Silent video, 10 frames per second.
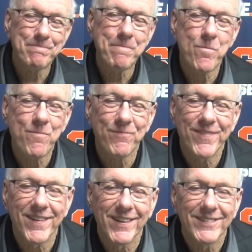you envision
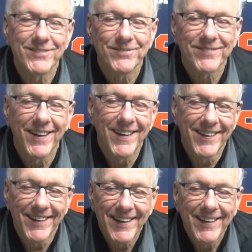him in that 2-3
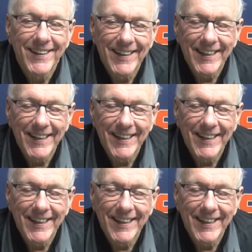zone?